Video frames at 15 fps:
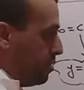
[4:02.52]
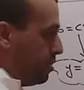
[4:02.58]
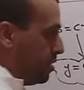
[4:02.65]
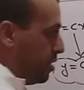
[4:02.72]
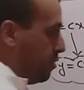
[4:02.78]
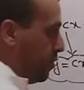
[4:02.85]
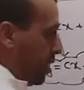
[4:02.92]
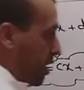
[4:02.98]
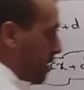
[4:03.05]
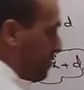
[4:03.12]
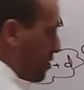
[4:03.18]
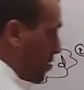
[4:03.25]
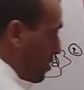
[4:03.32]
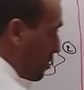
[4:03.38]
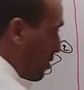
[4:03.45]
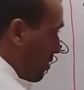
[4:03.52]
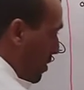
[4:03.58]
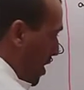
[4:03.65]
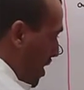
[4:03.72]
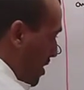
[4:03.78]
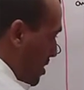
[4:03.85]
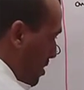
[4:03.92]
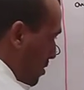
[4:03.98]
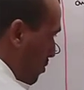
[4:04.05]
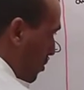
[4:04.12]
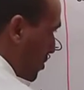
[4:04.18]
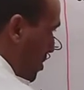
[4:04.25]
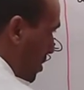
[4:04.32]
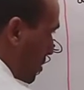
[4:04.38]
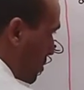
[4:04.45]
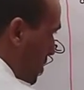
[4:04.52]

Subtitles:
So we have 0, x equals 0.